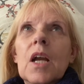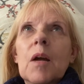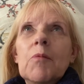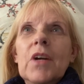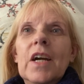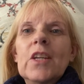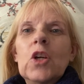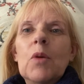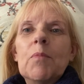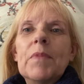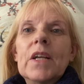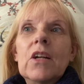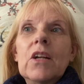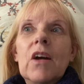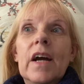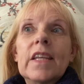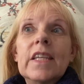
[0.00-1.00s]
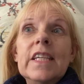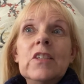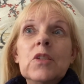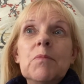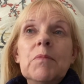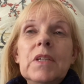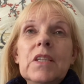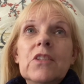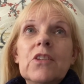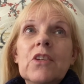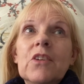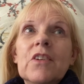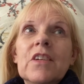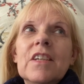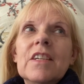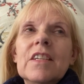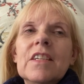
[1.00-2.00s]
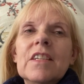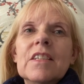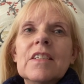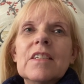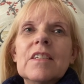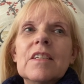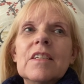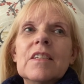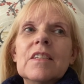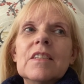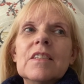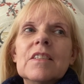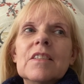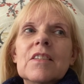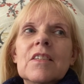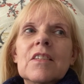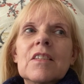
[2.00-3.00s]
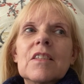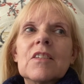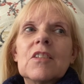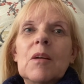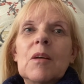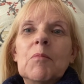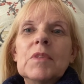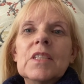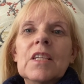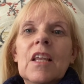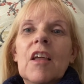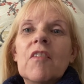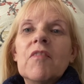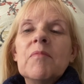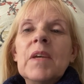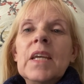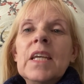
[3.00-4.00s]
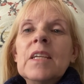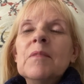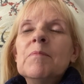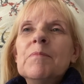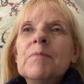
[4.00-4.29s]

kind of hoping God leads me to someone to love me.